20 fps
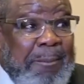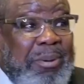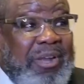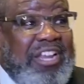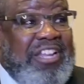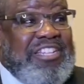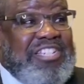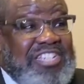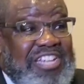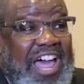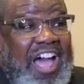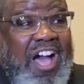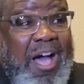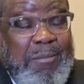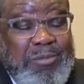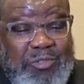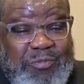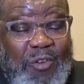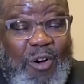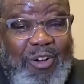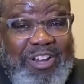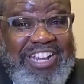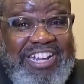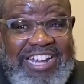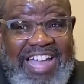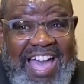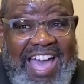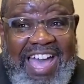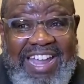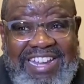But in Psalms
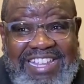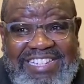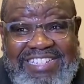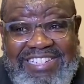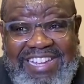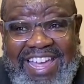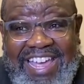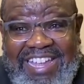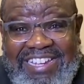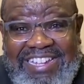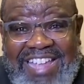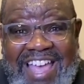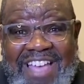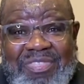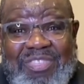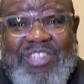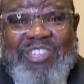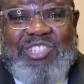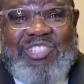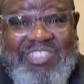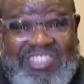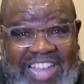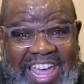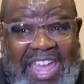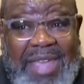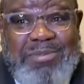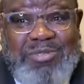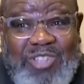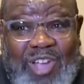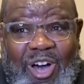49, it said the
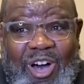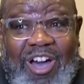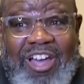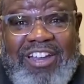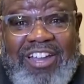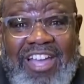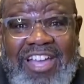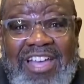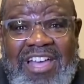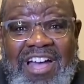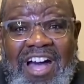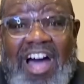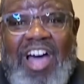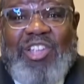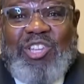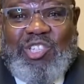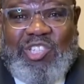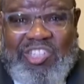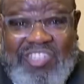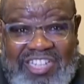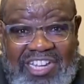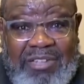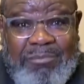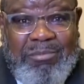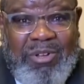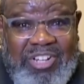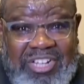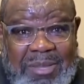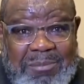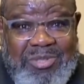saints are to
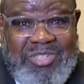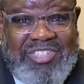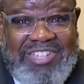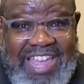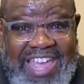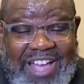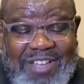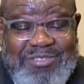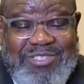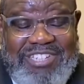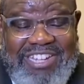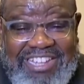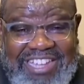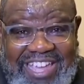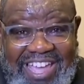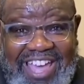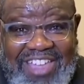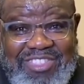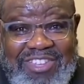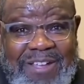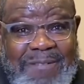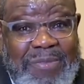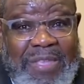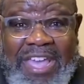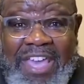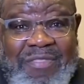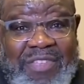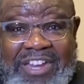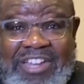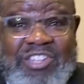assemble themselves together.
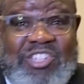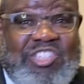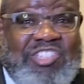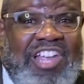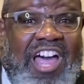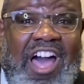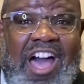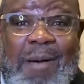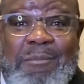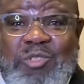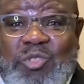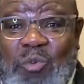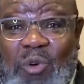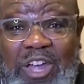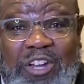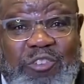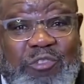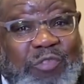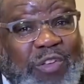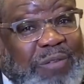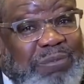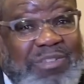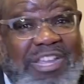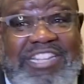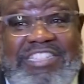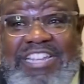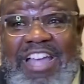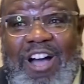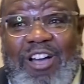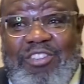And then in Psalms 150,
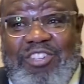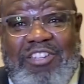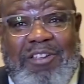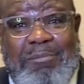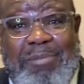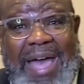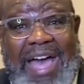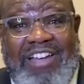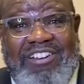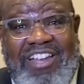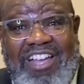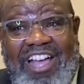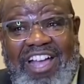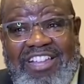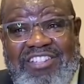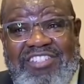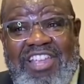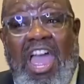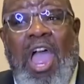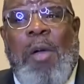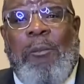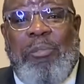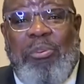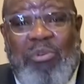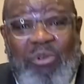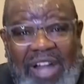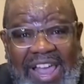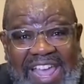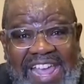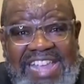it talks about us
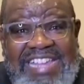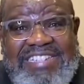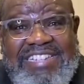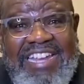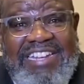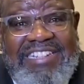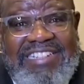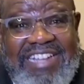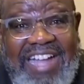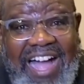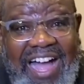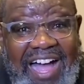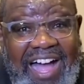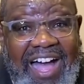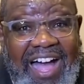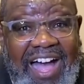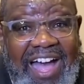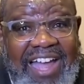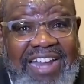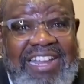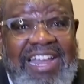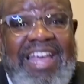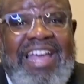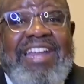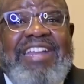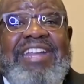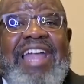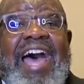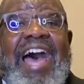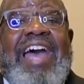praising God,
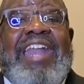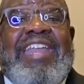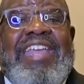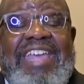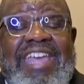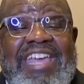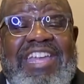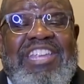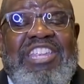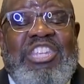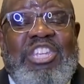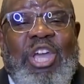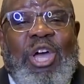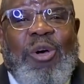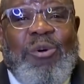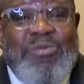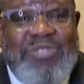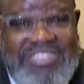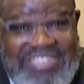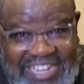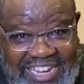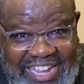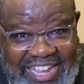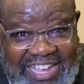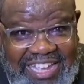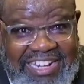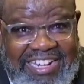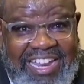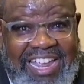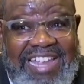not in your
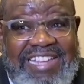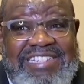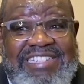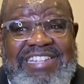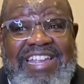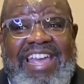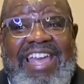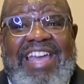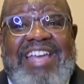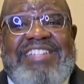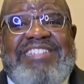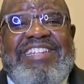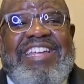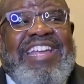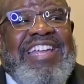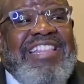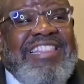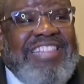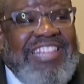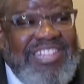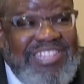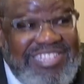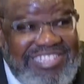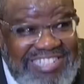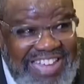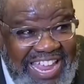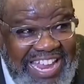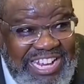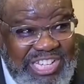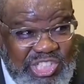den. It says in the
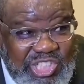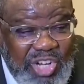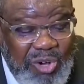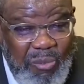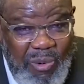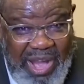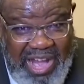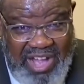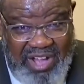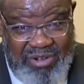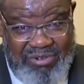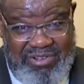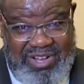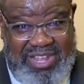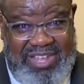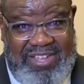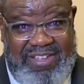sanctuary